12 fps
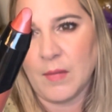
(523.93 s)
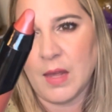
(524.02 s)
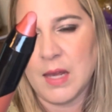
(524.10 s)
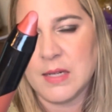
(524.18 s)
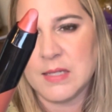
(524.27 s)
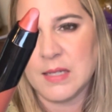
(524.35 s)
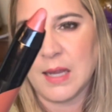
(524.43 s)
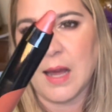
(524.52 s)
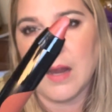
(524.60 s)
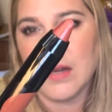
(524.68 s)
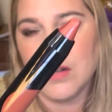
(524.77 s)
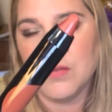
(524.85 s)
It's the
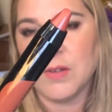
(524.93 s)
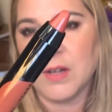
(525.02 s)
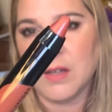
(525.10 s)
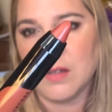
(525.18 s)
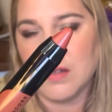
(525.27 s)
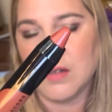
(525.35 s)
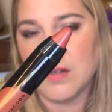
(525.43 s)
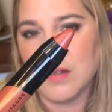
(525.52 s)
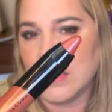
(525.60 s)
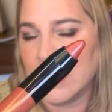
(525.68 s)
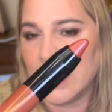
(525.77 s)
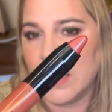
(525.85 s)
kind of
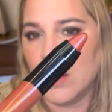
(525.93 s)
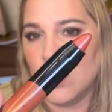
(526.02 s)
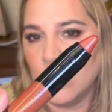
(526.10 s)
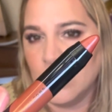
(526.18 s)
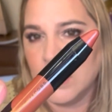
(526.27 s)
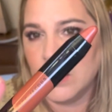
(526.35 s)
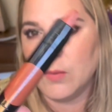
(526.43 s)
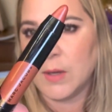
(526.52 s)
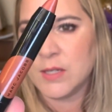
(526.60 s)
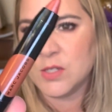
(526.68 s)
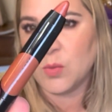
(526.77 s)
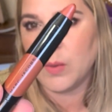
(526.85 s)
color that I only
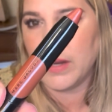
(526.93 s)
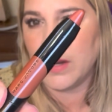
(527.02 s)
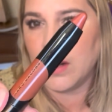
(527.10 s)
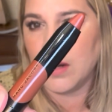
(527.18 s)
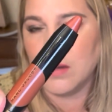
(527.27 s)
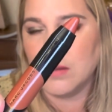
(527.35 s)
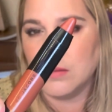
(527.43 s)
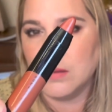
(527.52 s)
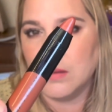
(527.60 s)
want to wear